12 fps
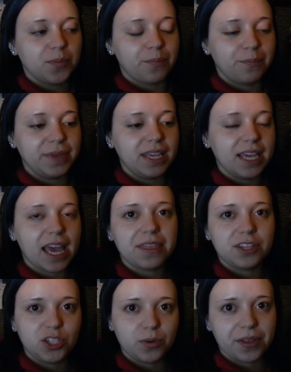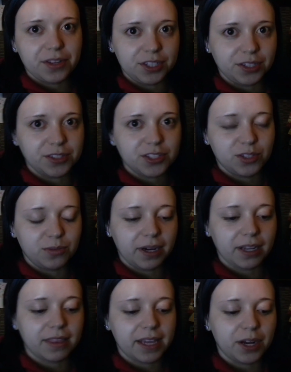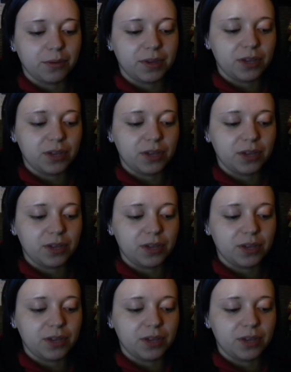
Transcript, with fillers: me and the two other girls who work there,